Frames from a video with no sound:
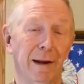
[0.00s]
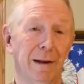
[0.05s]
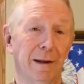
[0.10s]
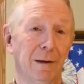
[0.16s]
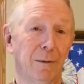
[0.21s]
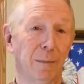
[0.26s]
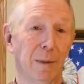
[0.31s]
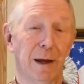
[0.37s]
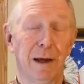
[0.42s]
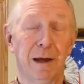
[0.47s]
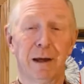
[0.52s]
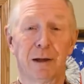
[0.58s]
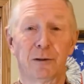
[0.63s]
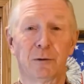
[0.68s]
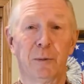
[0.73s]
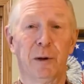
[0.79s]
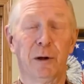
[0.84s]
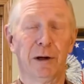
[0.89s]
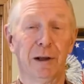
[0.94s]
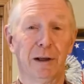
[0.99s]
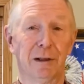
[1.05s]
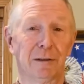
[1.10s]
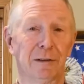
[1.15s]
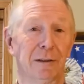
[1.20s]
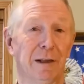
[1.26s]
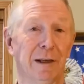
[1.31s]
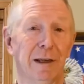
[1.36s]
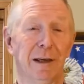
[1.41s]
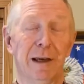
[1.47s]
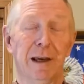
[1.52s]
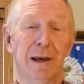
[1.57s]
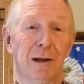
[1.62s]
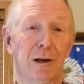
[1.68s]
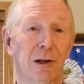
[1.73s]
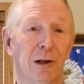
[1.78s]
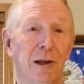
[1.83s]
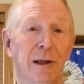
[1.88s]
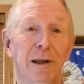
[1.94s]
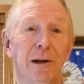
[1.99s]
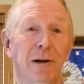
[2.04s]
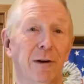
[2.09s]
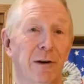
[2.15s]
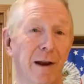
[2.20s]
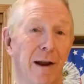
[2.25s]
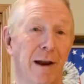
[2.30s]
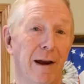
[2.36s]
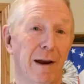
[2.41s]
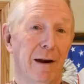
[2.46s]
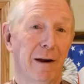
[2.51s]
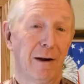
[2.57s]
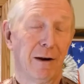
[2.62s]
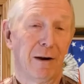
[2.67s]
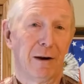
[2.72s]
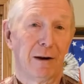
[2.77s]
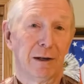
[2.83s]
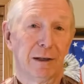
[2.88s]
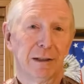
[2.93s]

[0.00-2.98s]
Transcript: in my experience, cleaner air.